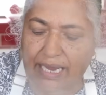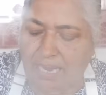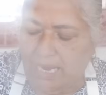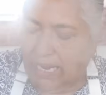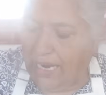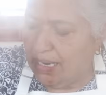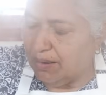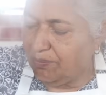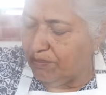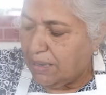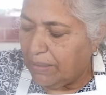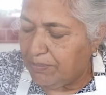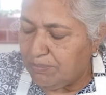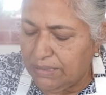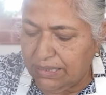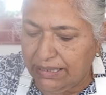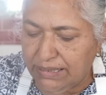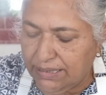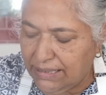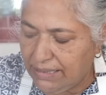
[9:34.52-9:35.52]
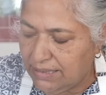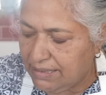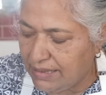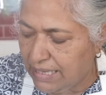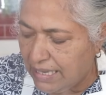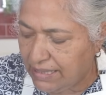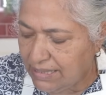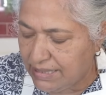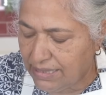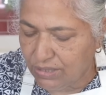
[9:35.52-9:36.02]
and my meat is
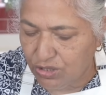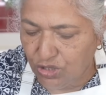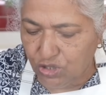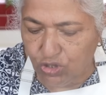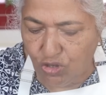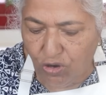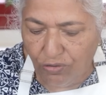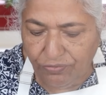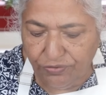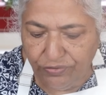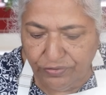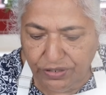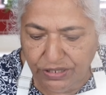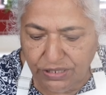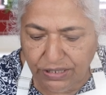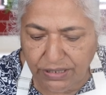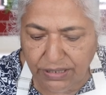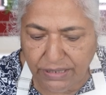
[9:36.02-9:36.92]
nice and soft,